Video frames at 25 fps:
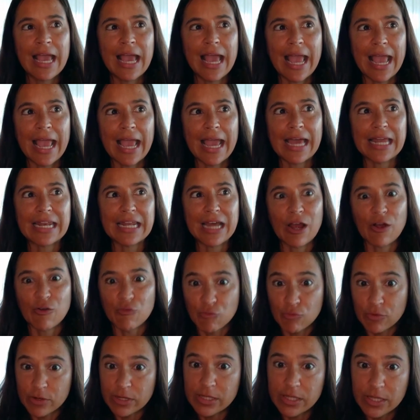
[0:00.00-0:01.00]
And I
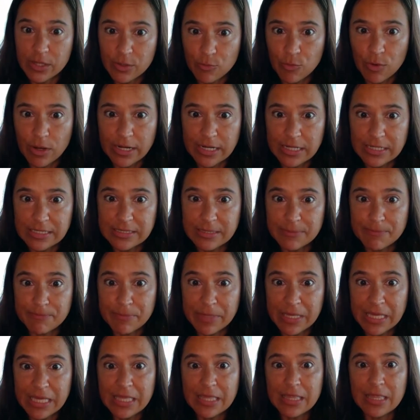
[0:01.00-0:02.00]
really wanted to
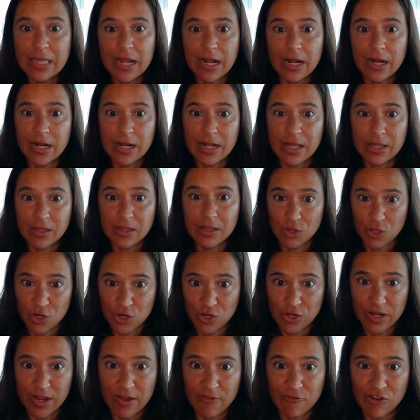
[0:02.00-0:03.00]
be there and
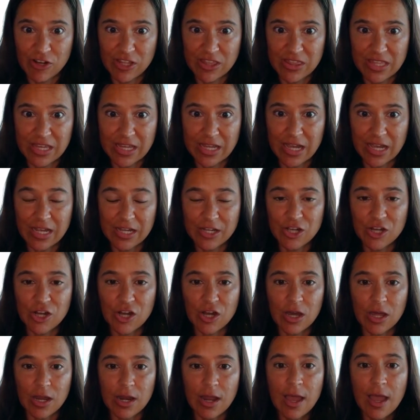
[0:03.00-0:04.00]
learn everything I
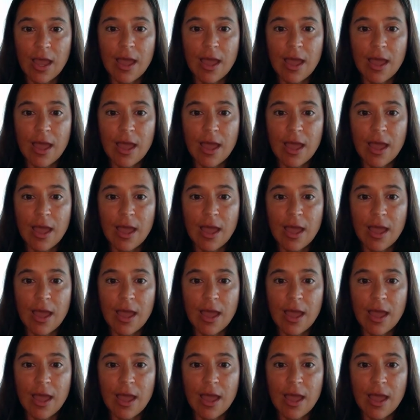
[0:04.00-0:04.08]
could,